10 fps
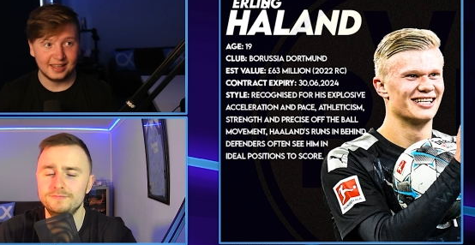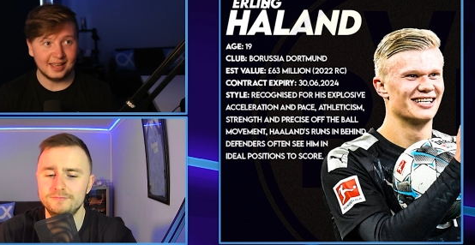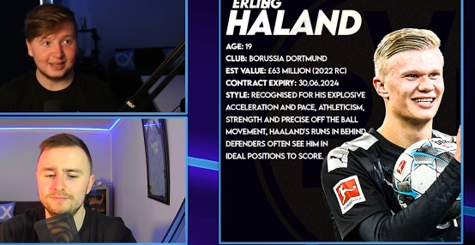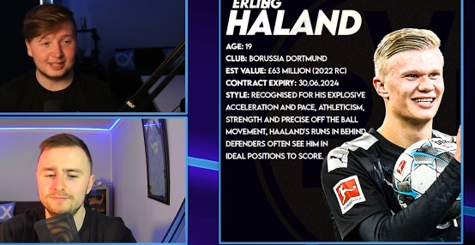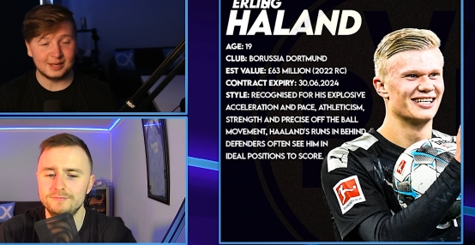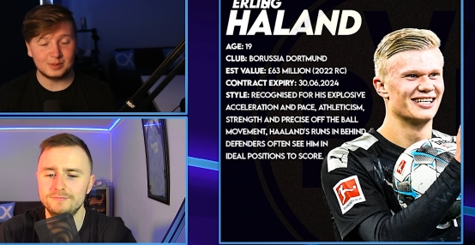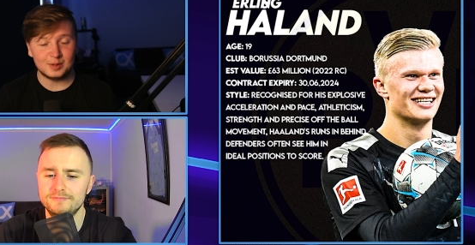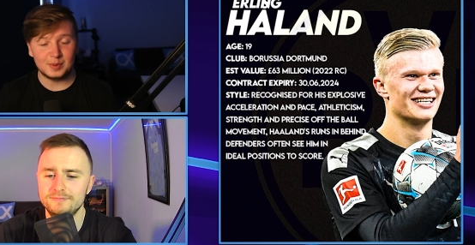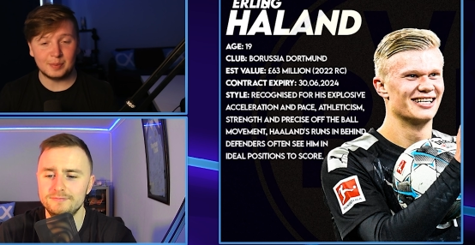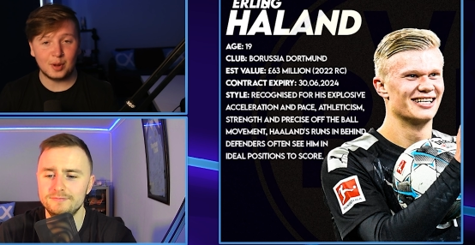Speaker 1: it seems to
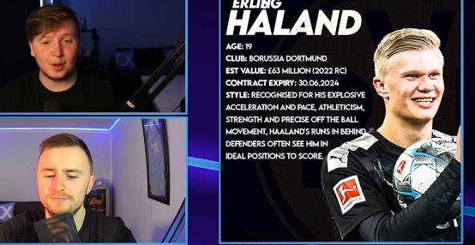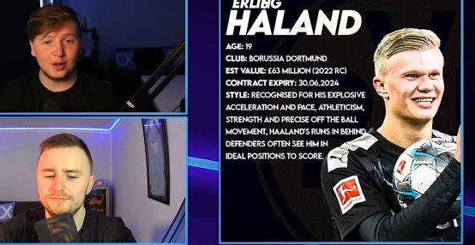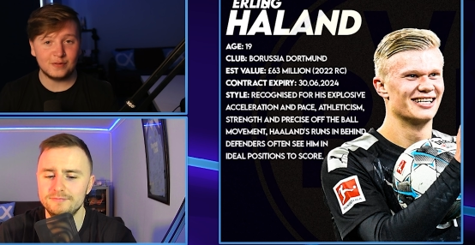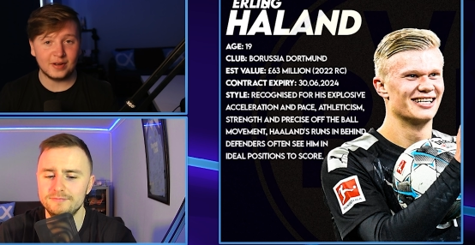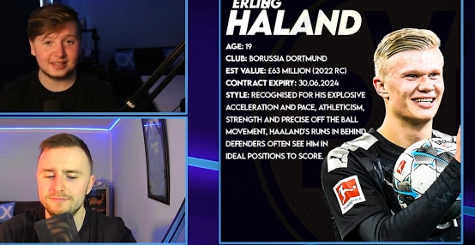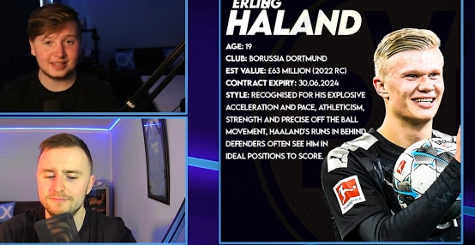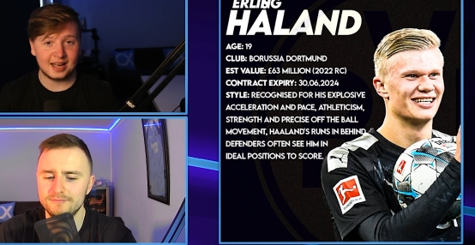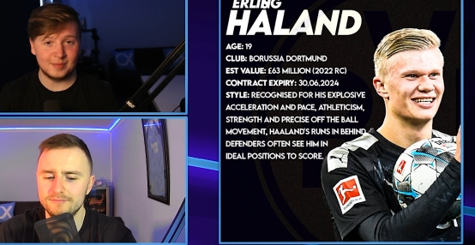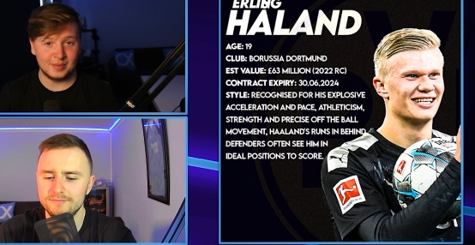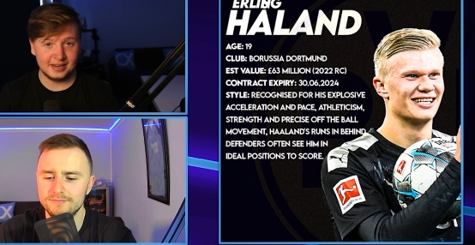be the perfect
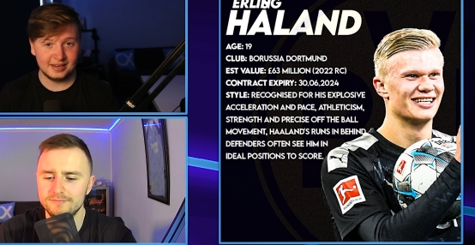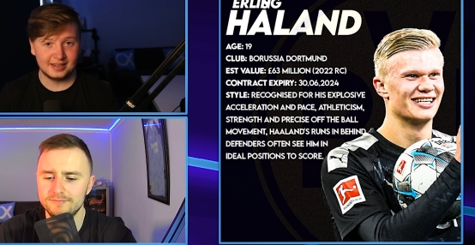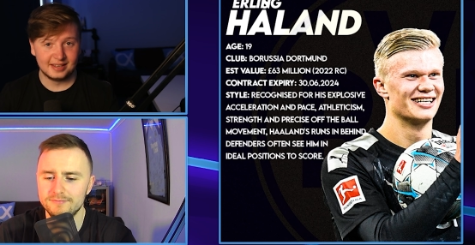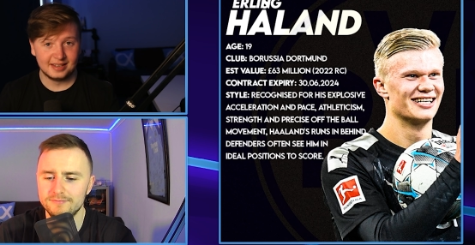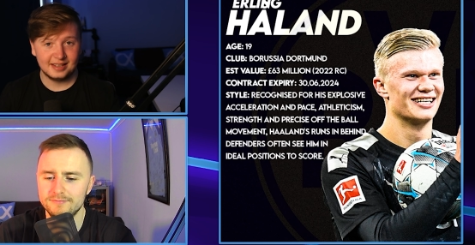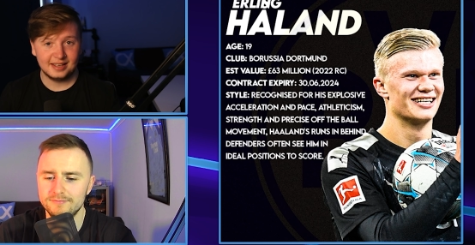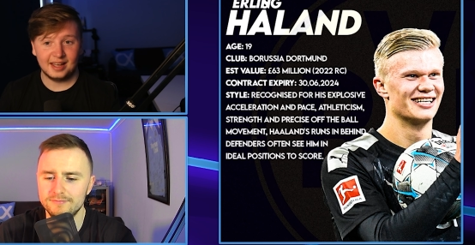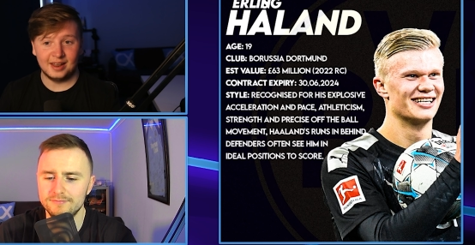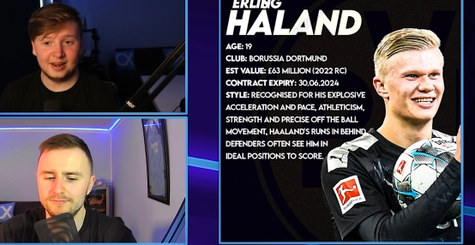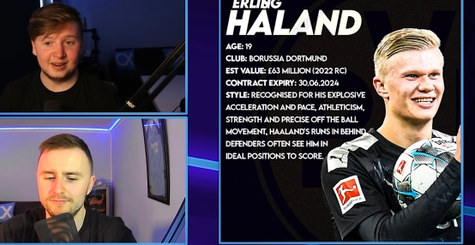timing
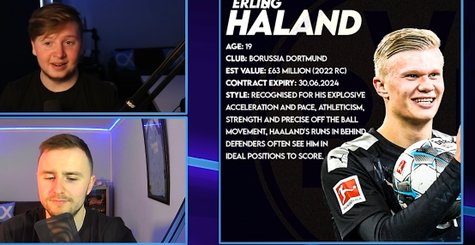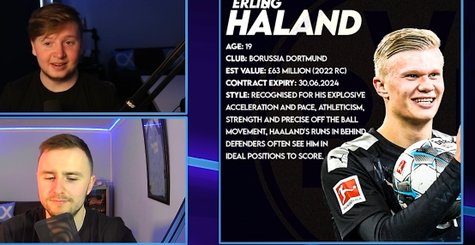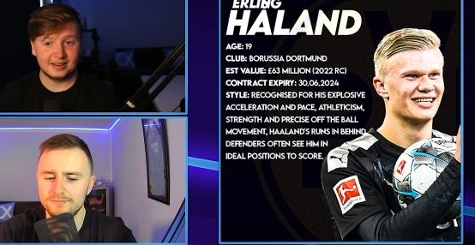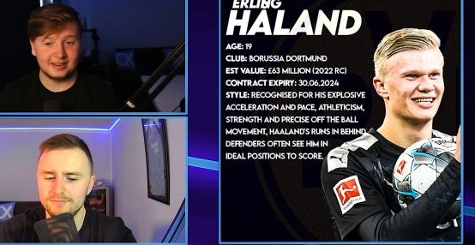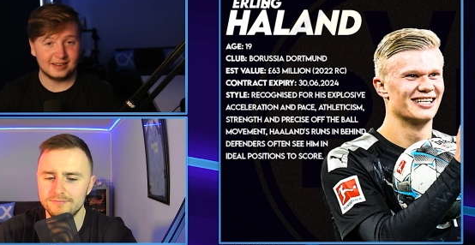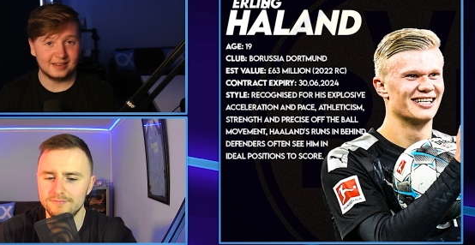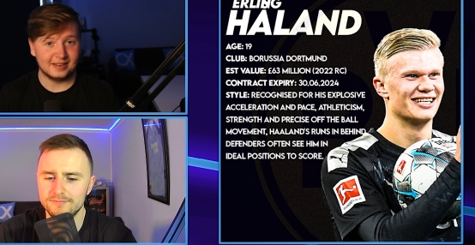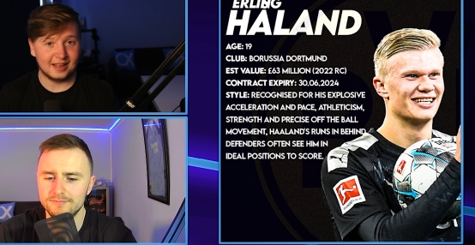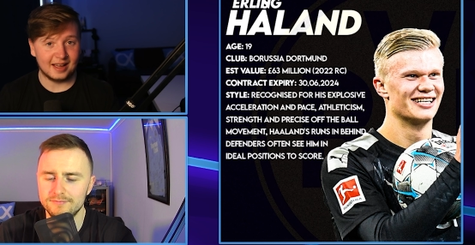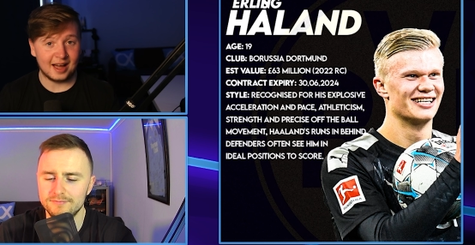and
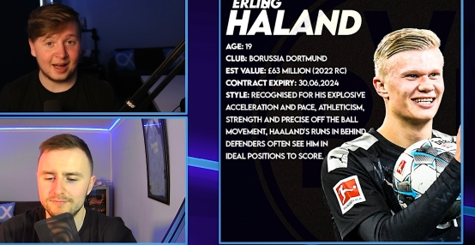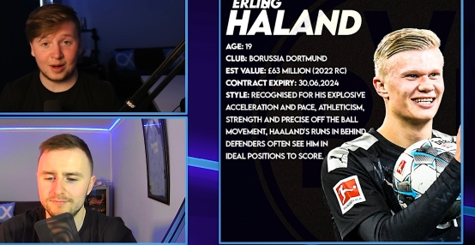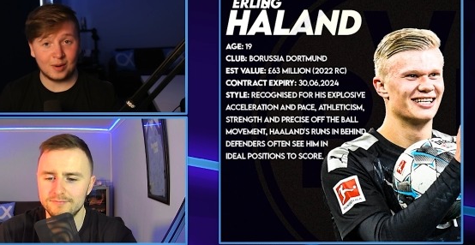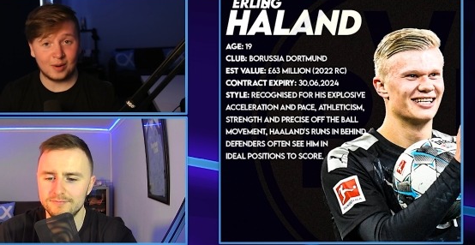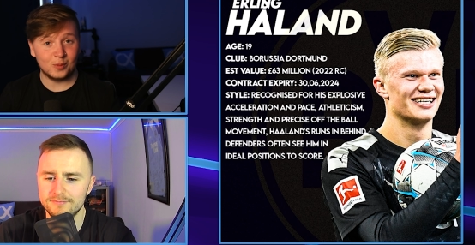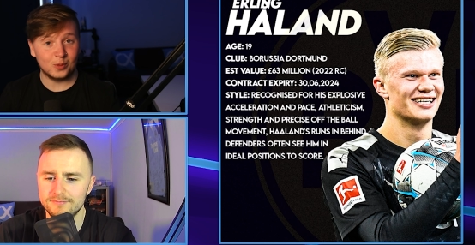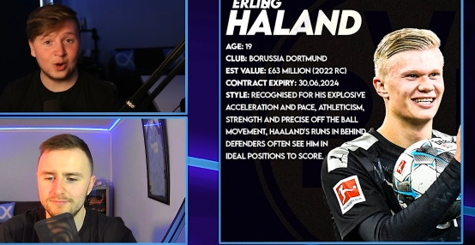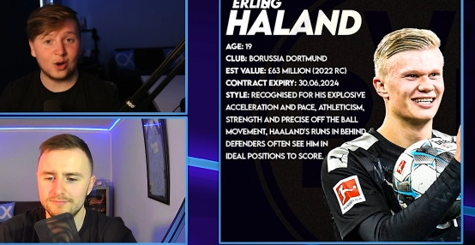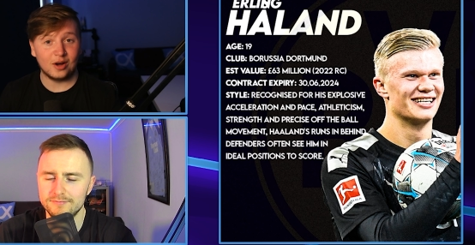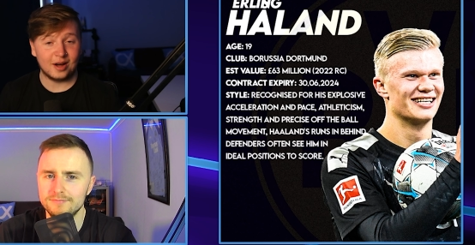I, I, I would
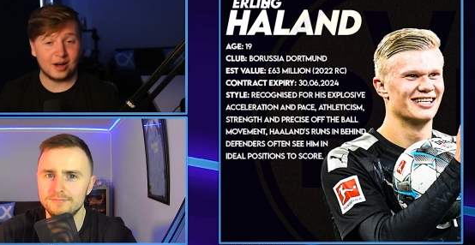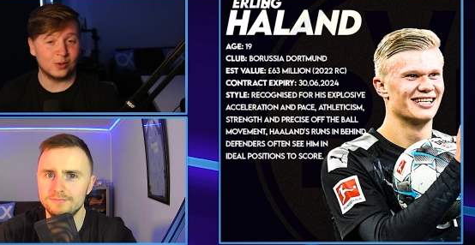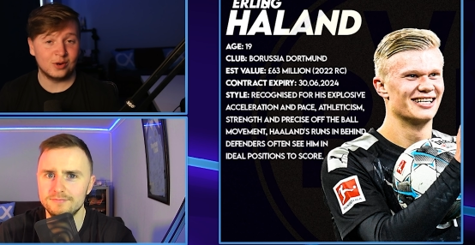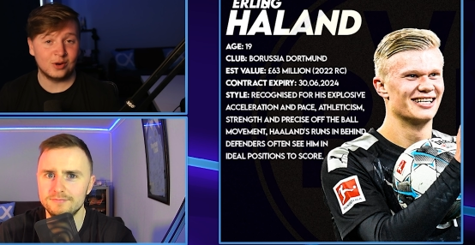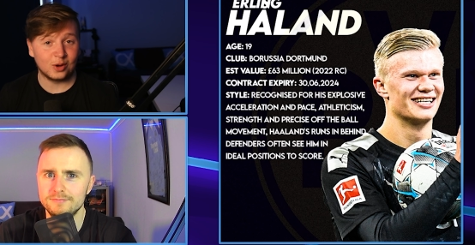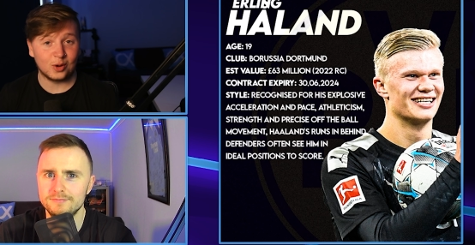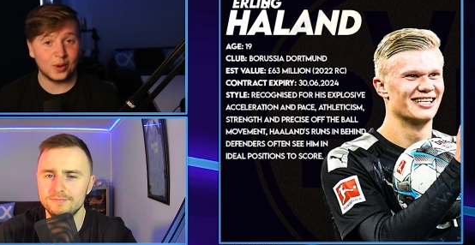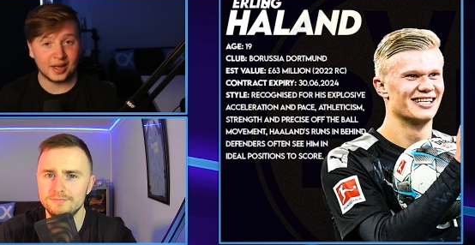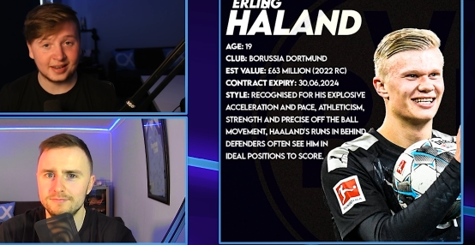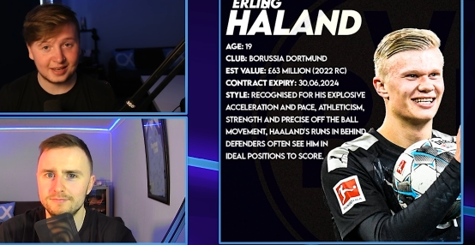not I would not go
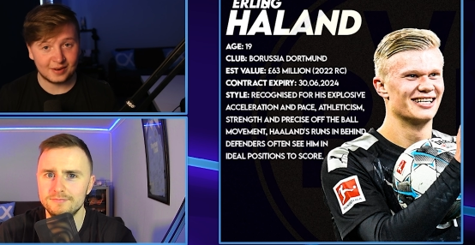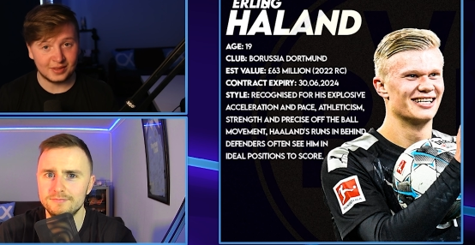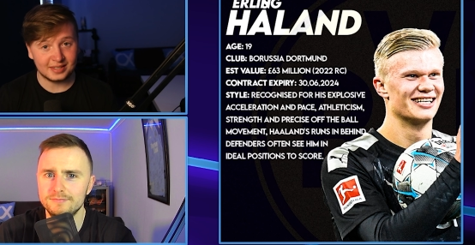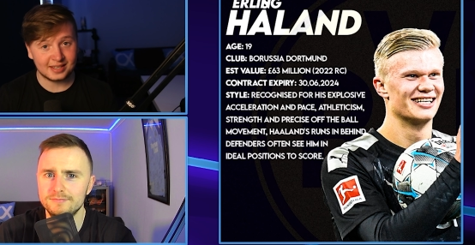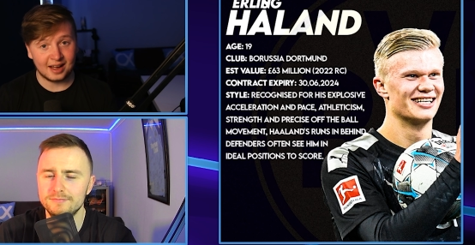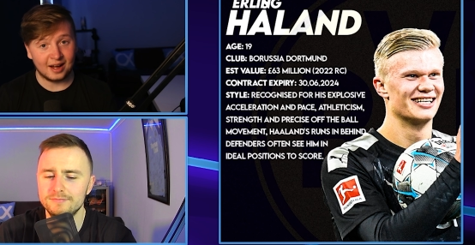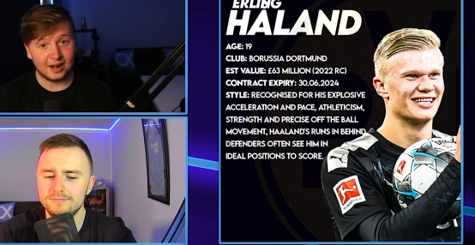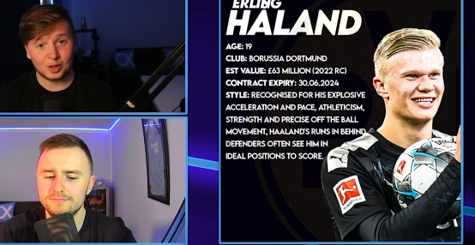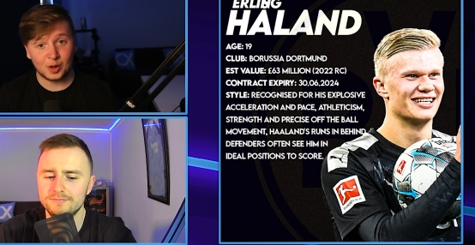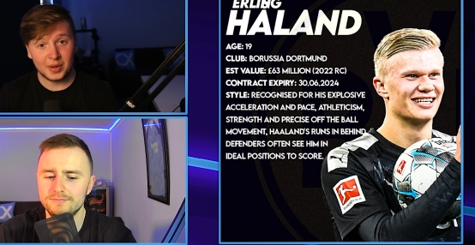against having this guy at our
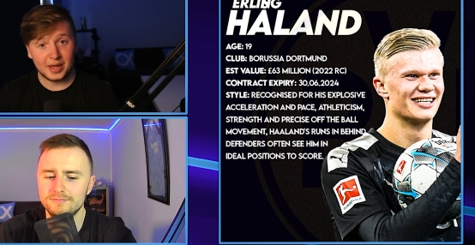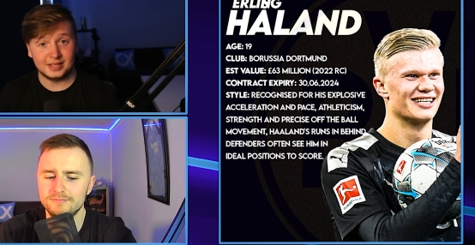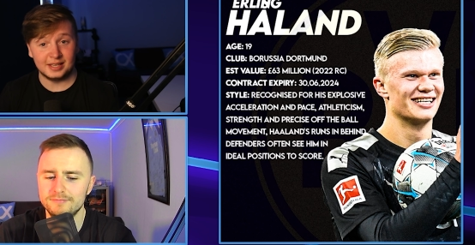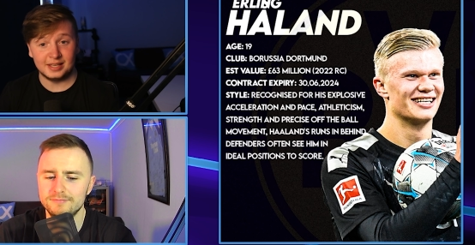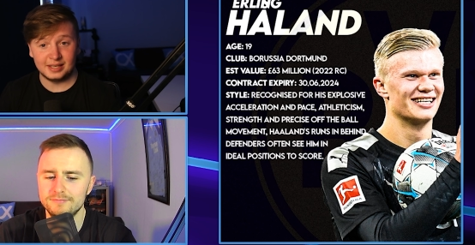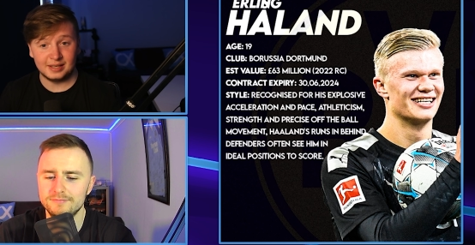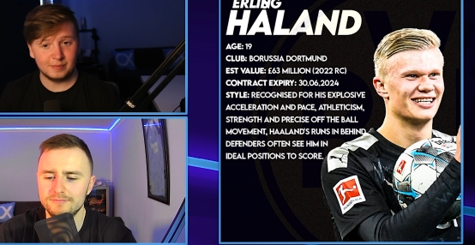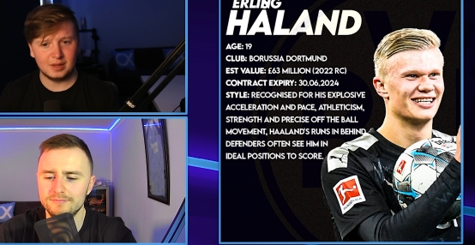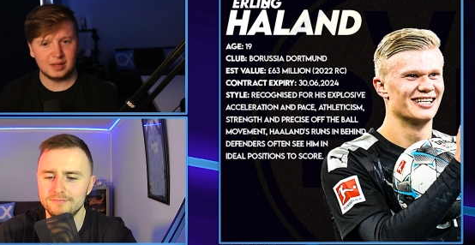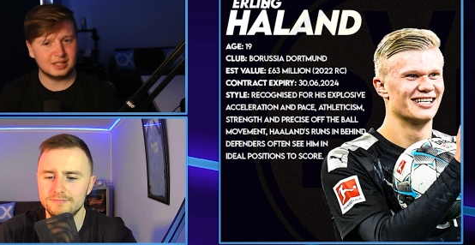club. He's, he's
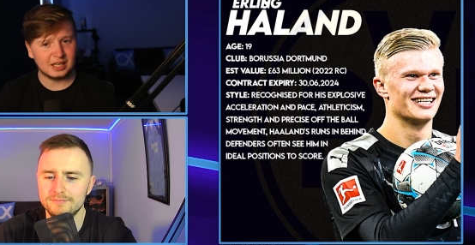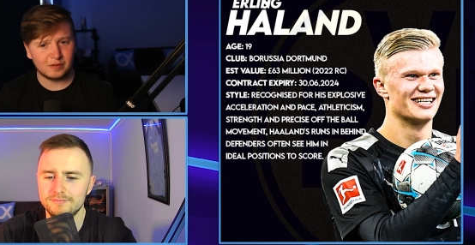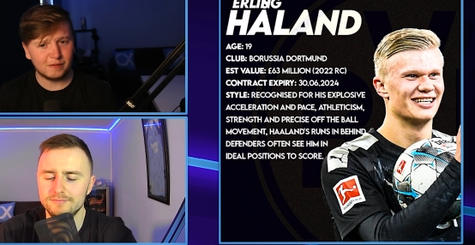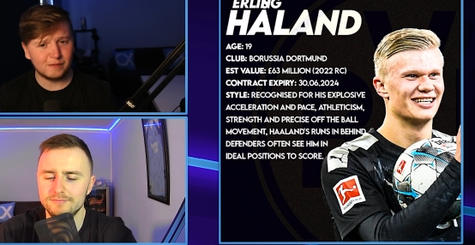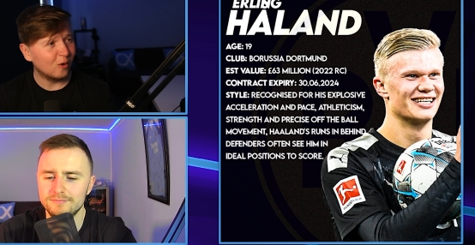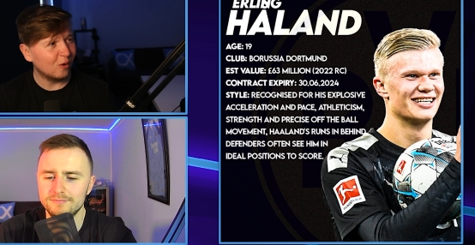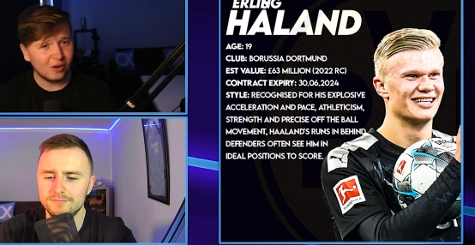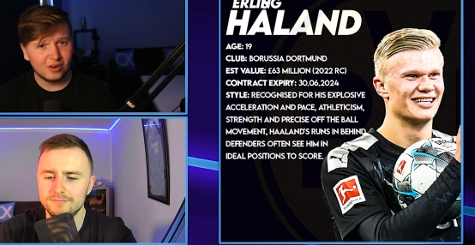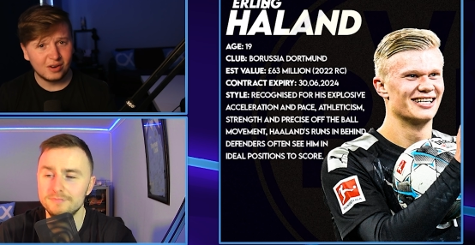six foot four,